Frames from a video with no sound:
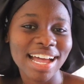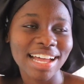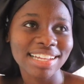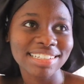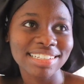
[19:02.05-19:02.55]

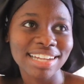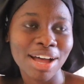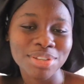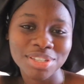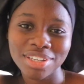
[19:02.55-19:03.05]
and
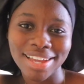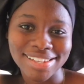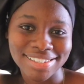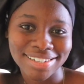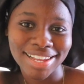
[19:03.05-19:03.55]
i'll see you
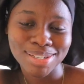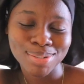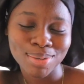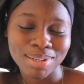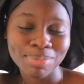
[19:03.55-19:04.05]
guys in the
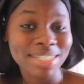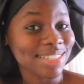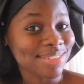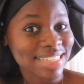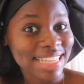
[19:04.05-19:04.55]
next one but
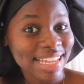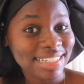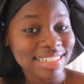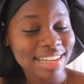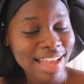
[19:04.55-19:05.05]
till
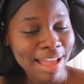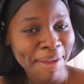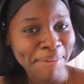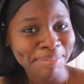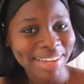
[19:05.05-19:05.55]
then
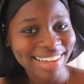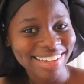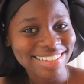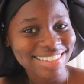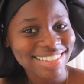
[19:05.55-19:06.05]
Bye
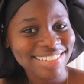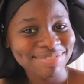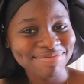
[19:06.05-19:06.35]
guys.